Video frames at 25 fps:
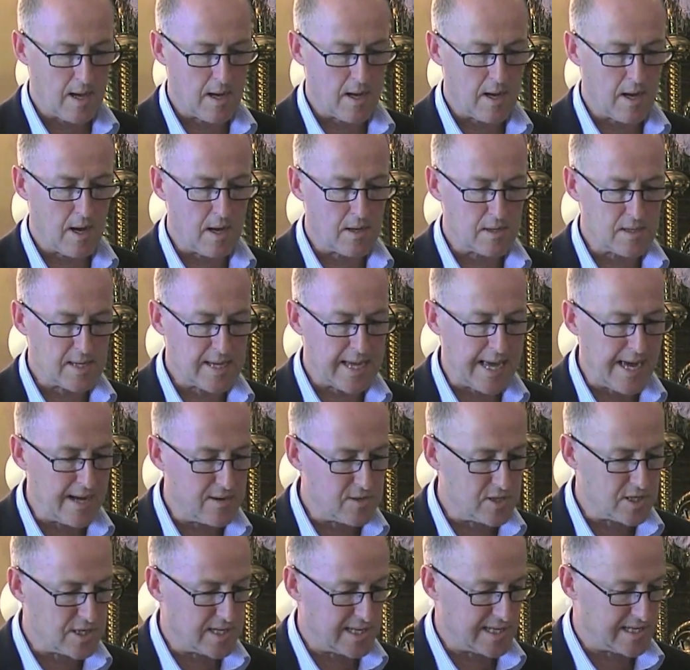
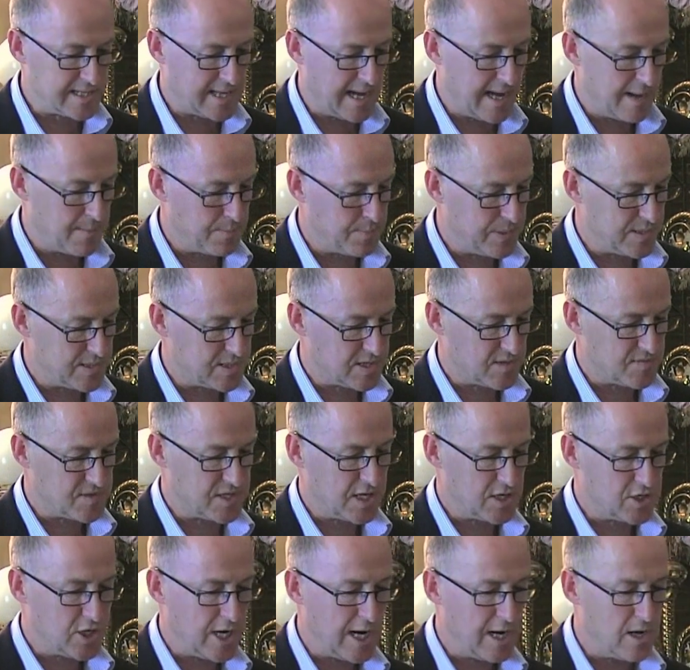Uncounted examples of
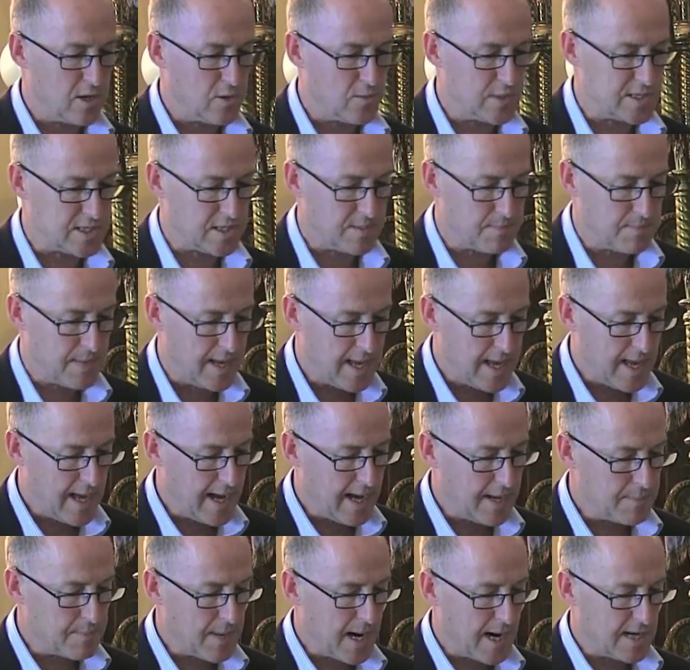such heroism
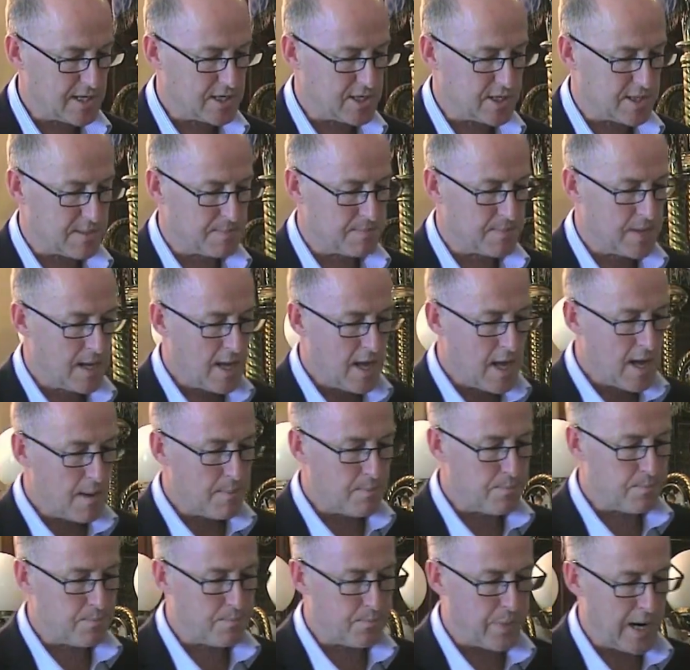and martyrdom
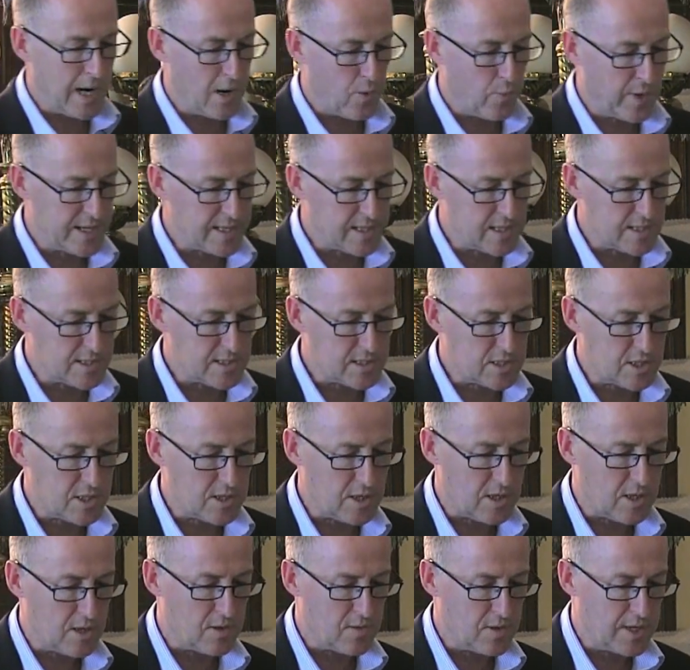bear witness to
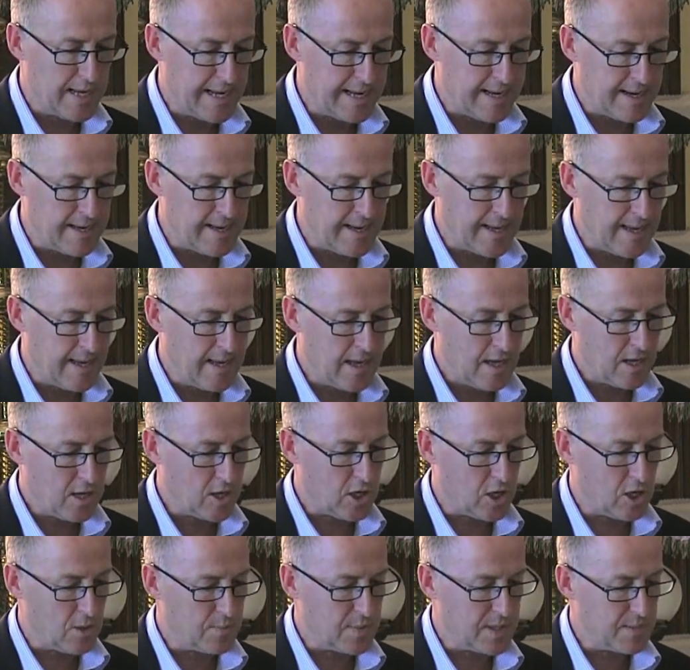the uniquely
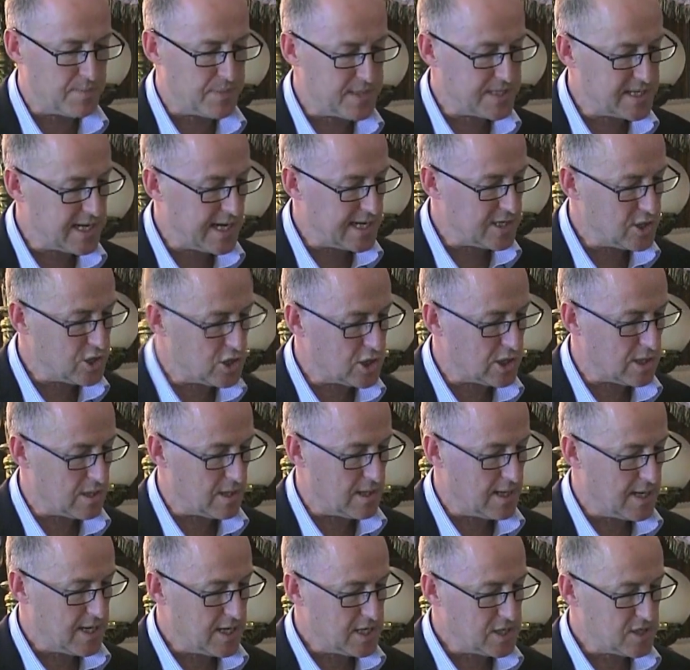human potential
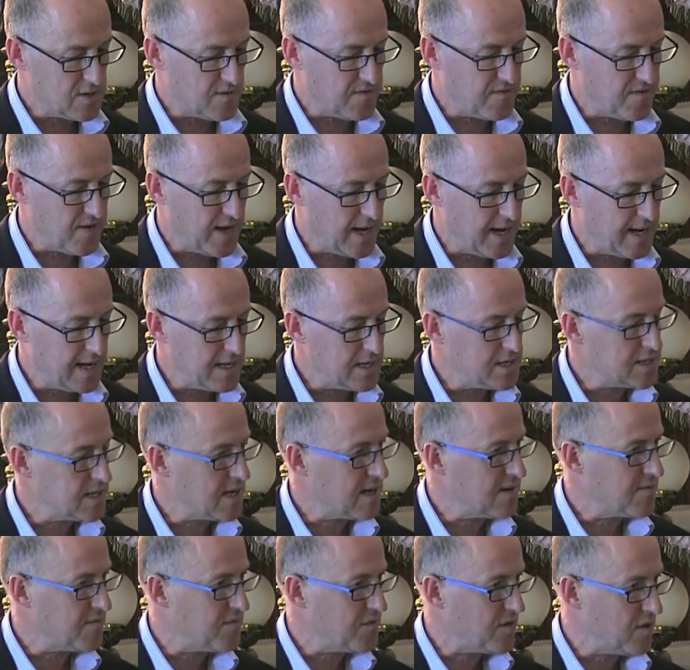to find
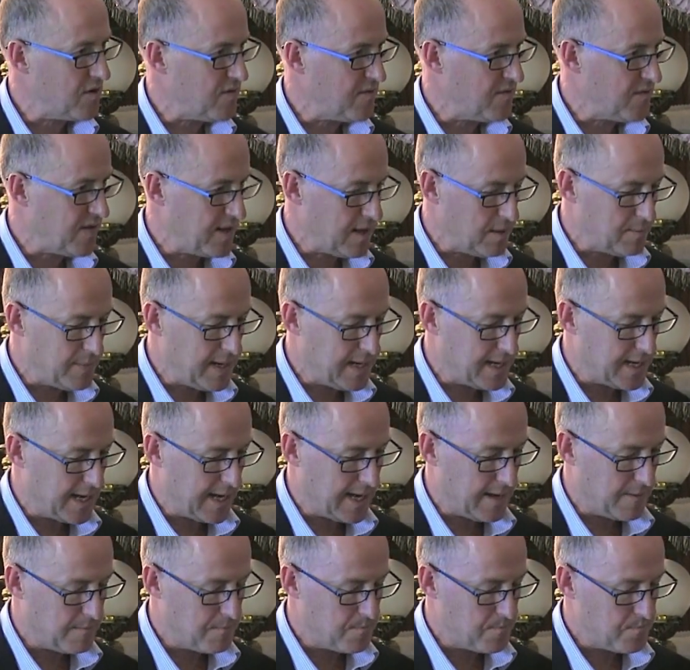and fulfill meaning,
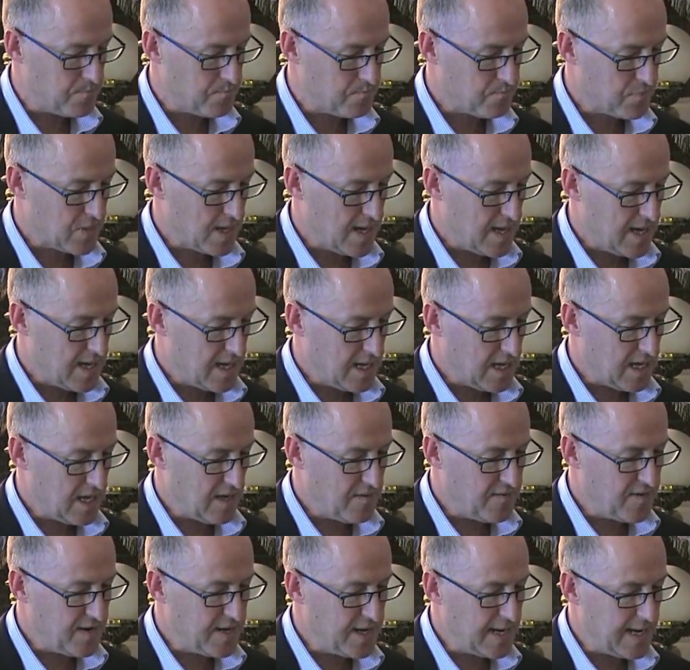
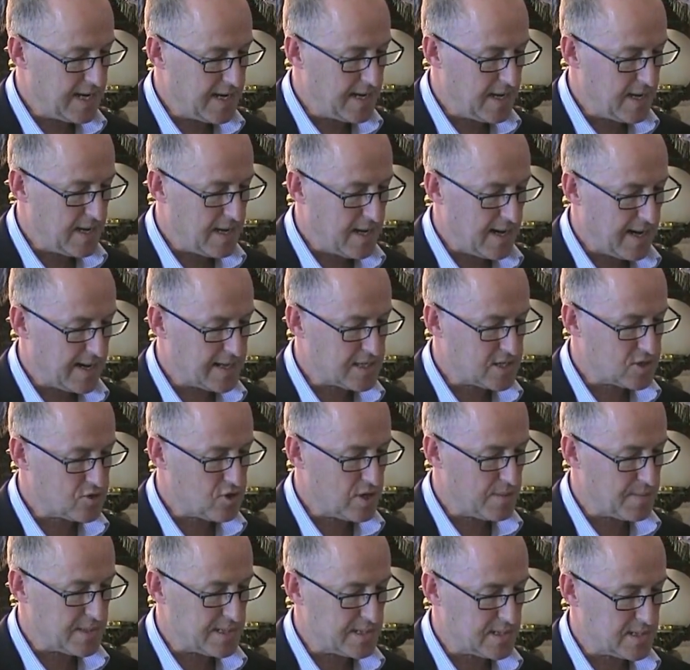even in
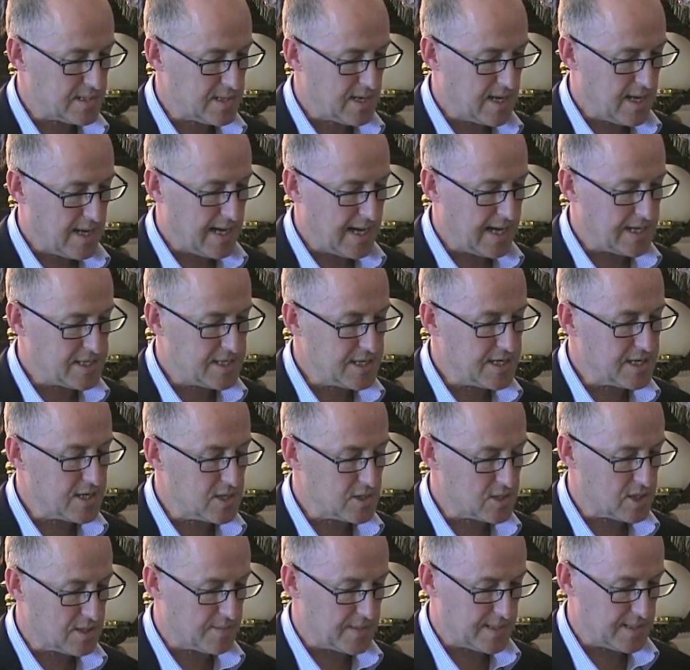extremis and in
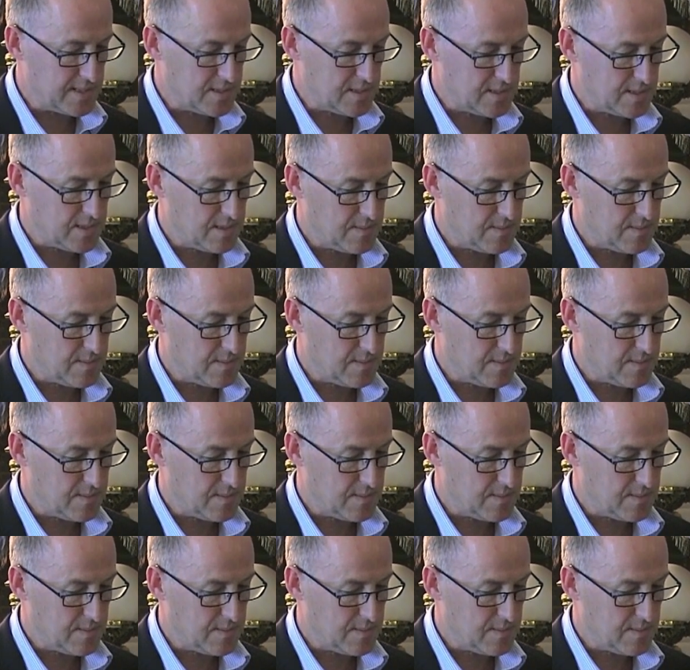ultimis,